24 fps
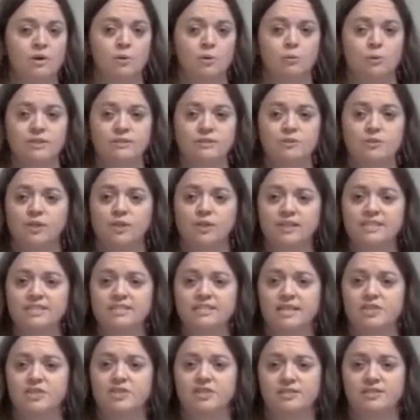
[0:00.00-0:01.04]
was an
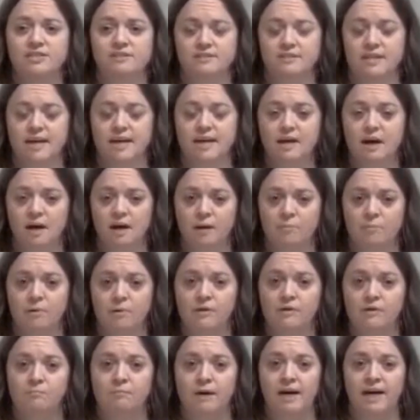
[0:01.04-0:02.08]
organization set up
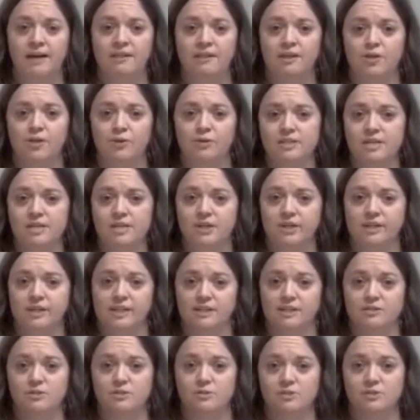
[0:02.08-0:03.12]
by the Unitarian
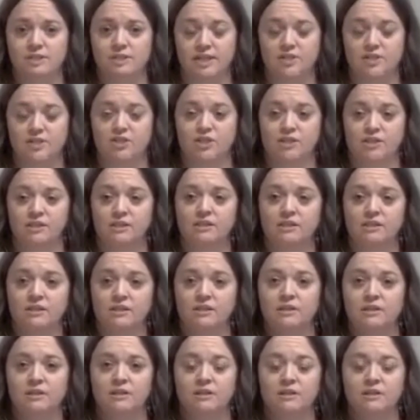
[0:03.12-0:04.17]
Association.
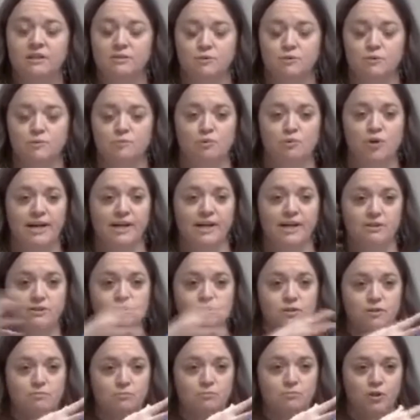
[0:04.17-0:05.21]
This was prior
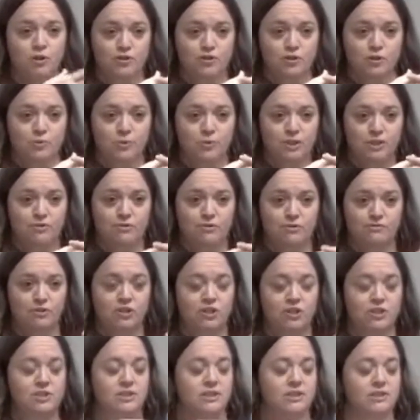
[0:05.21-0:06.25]
to the merger with the
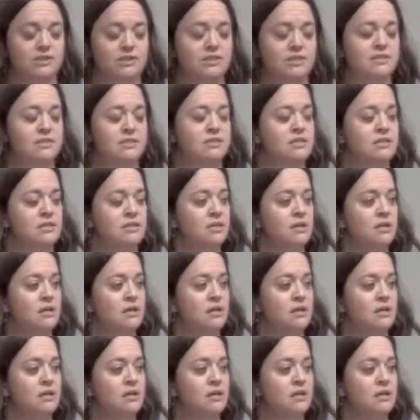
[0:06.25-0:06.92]
Universalists.